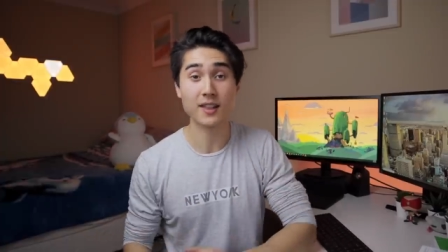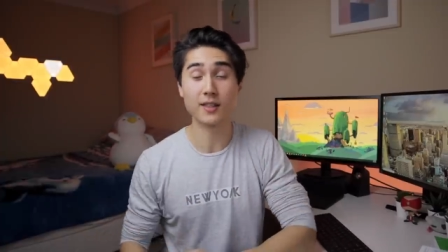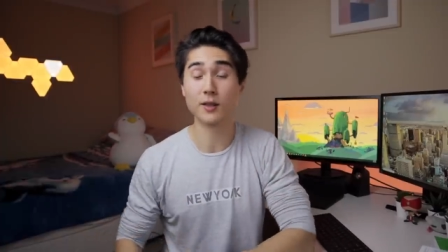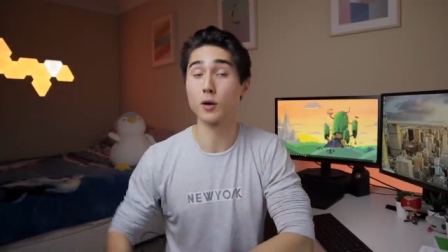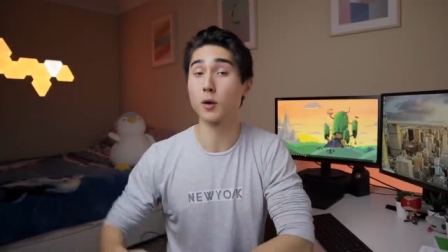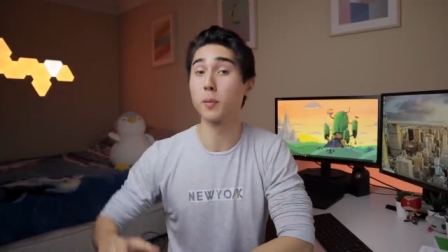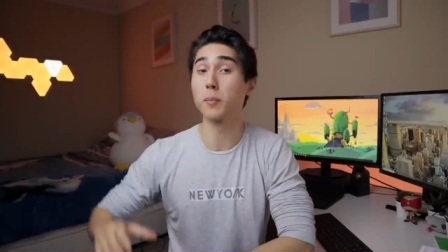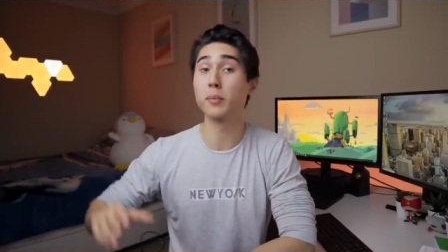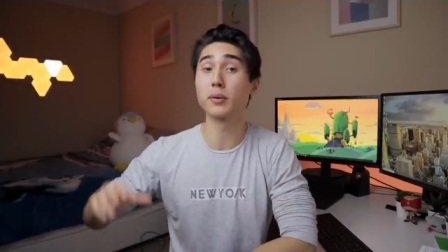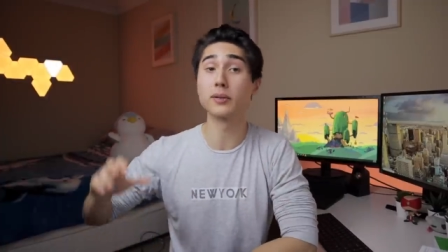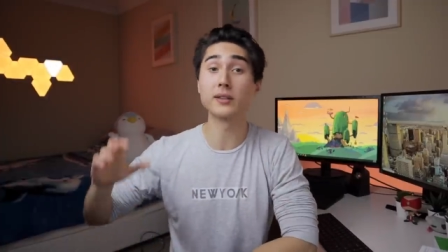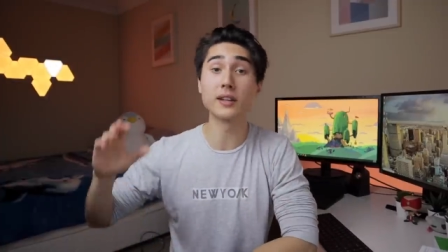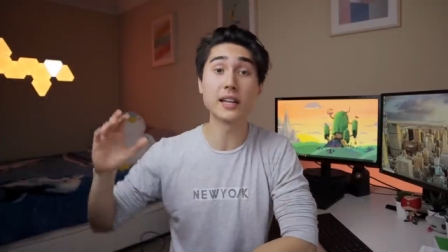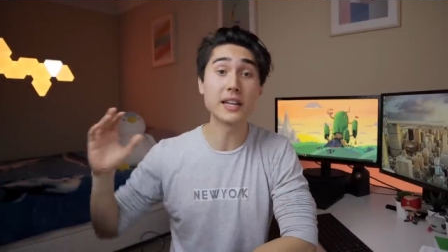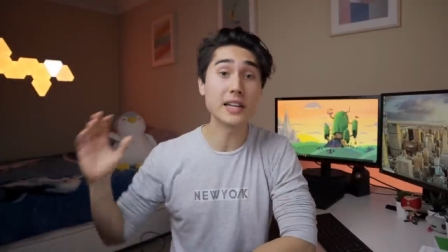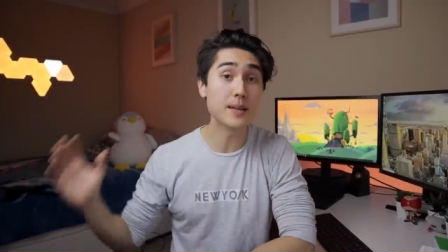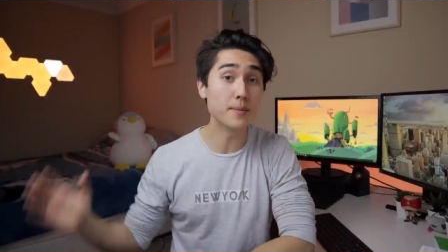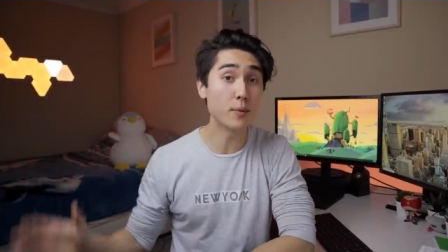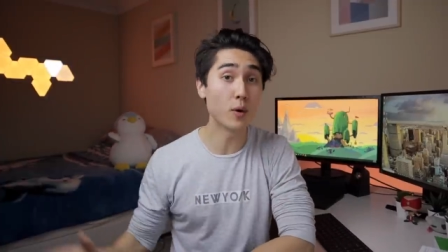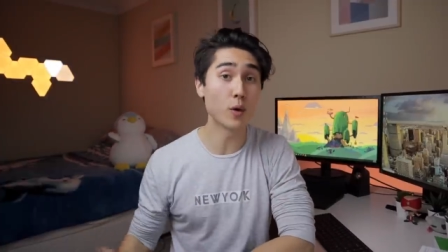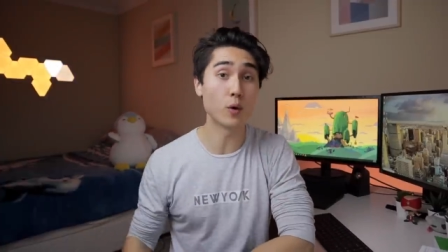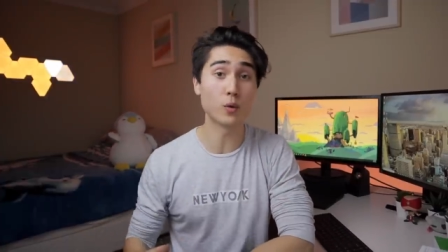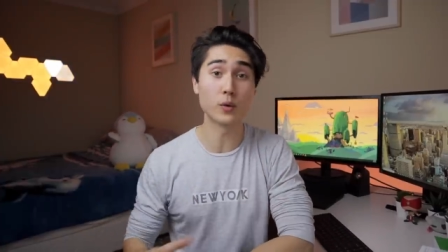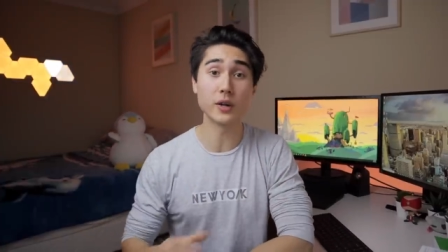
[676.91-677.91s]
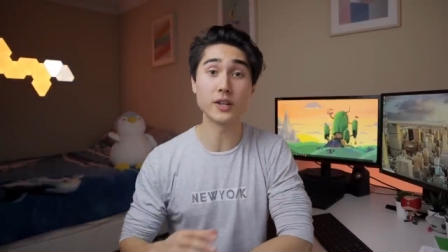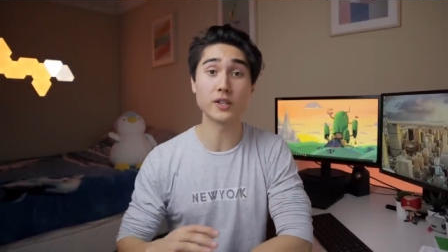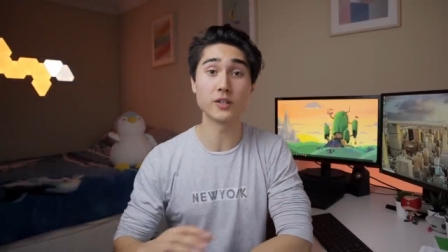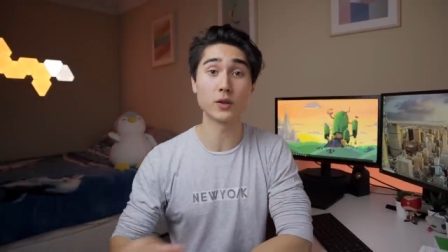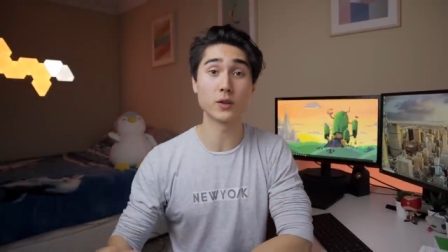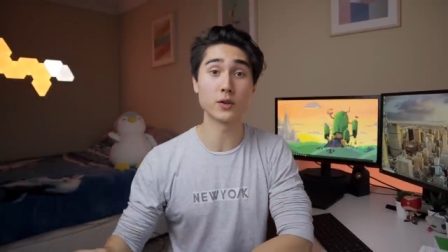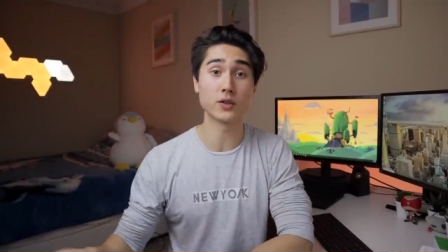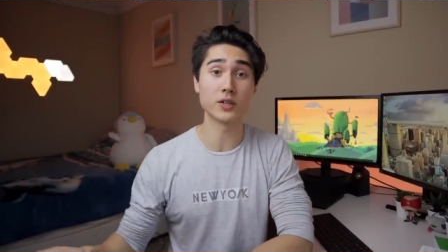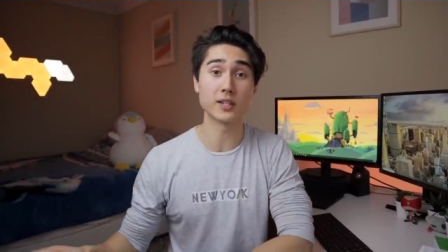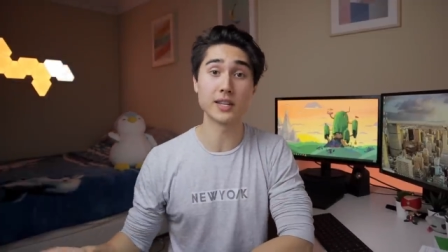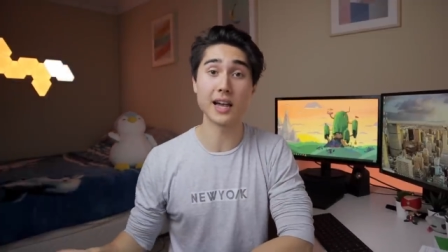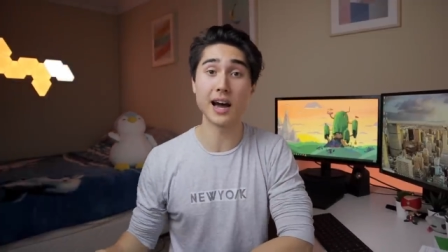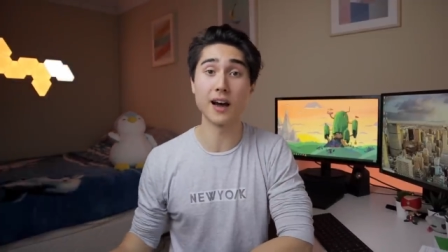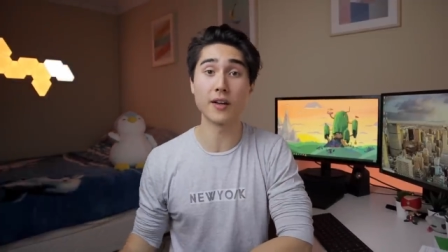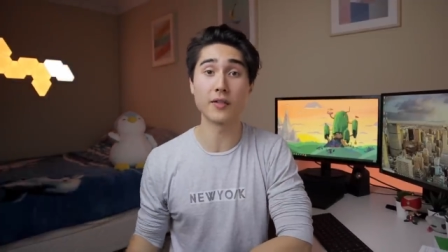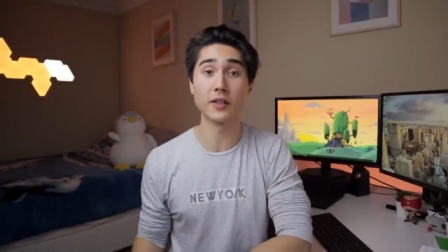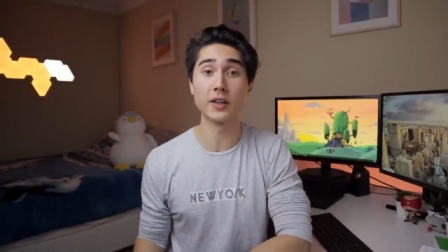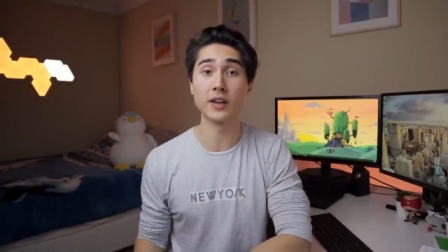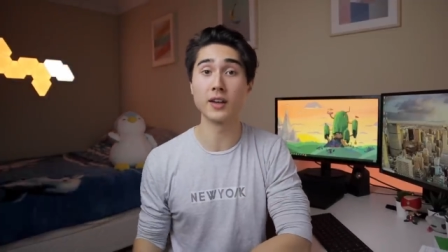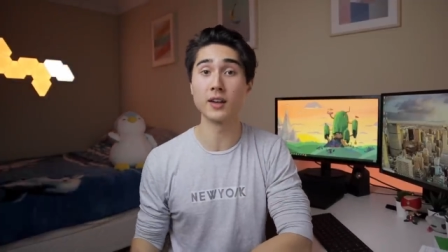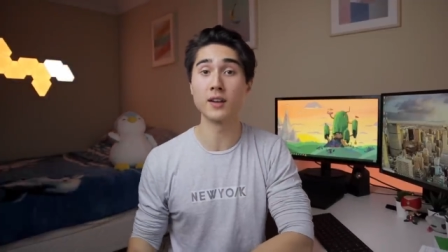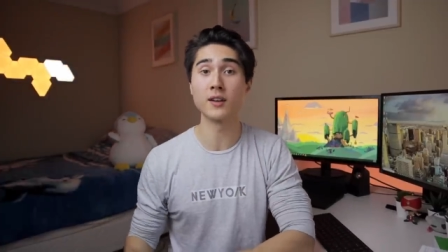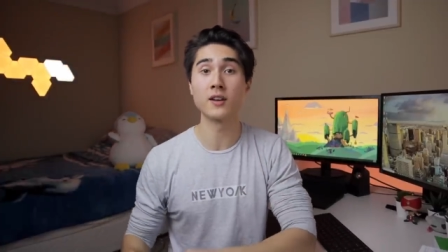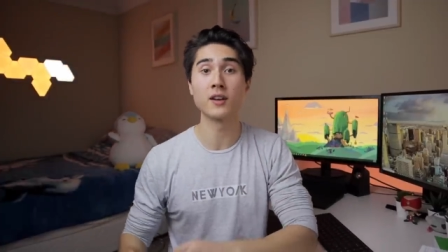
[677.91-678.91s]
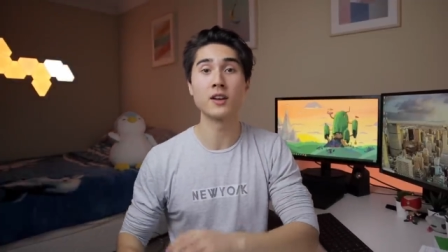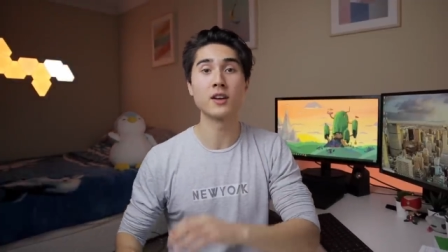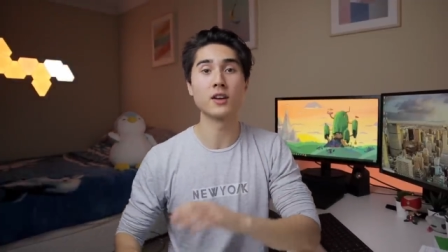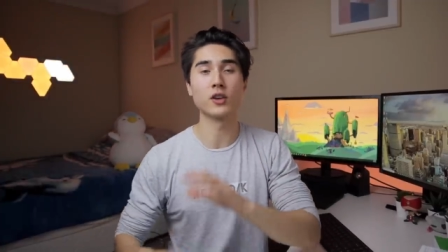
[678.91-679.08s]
There are plenty more resources out there.